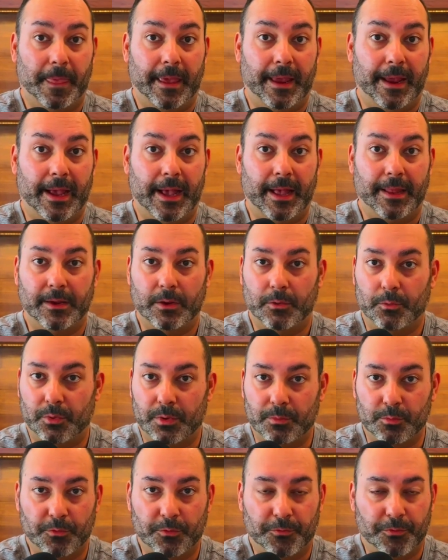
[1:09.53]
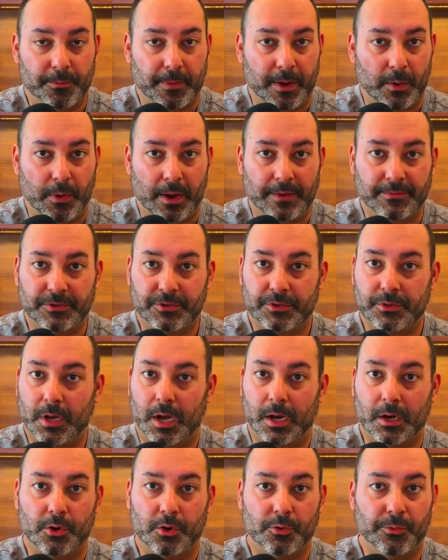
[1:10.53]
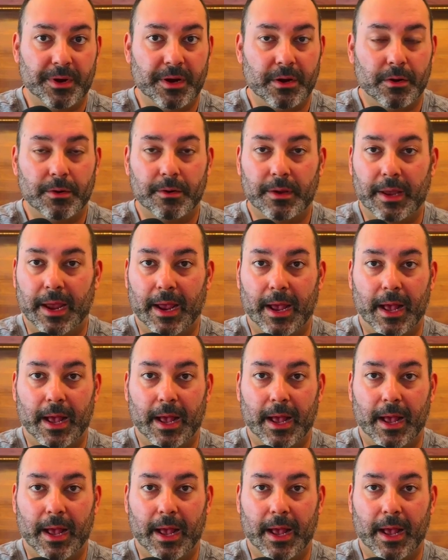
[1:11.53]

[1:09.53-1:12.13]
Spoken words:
And we moved for my wife's career